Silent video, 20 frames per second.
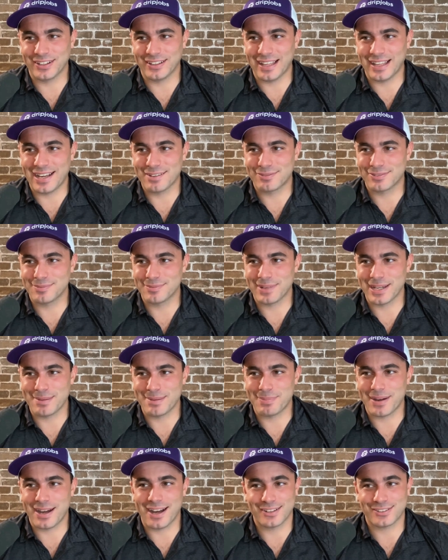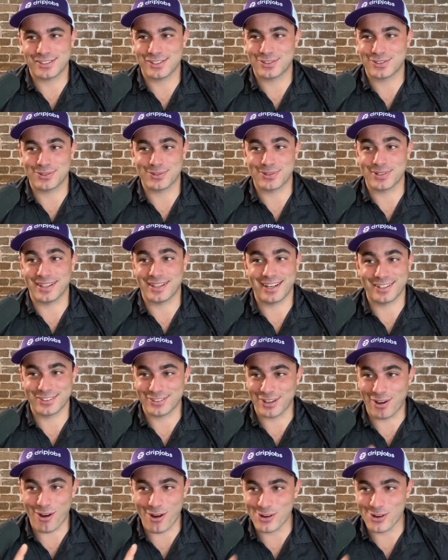laugh at my epoxy story.
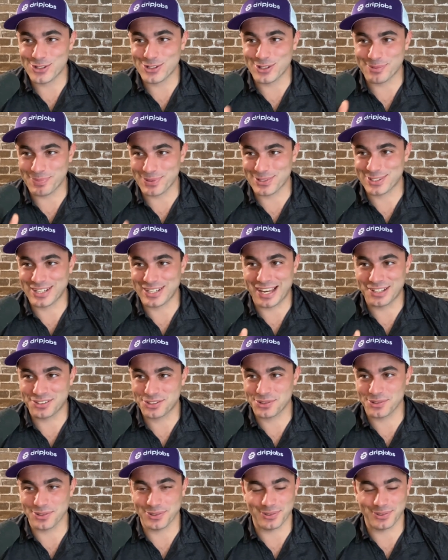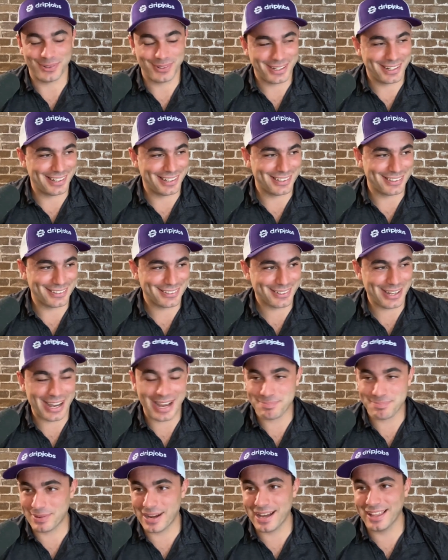That's hundred percent true. It is.
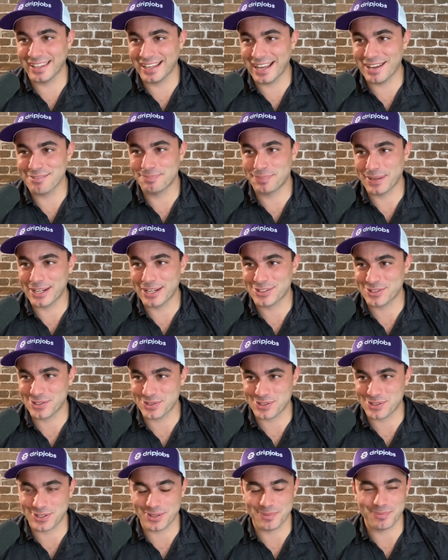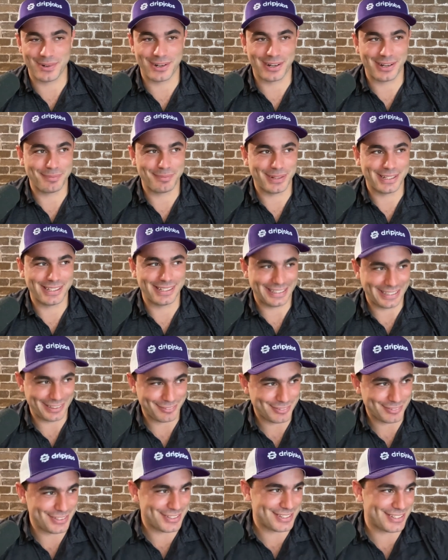I probably have pictures somewhere. I might
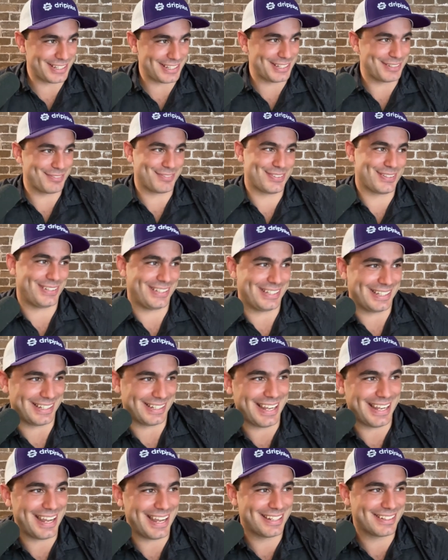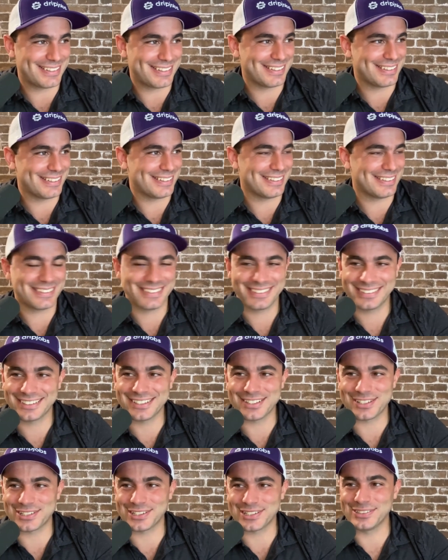give to Steve so he can add it to the,
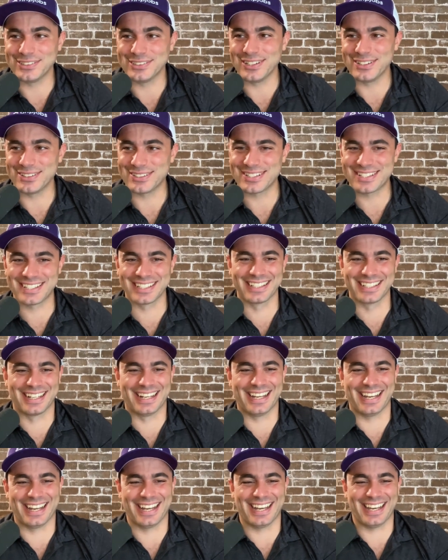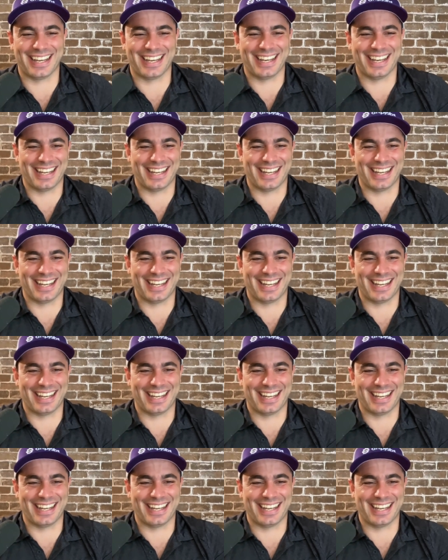the show That's notes. Awesome. I could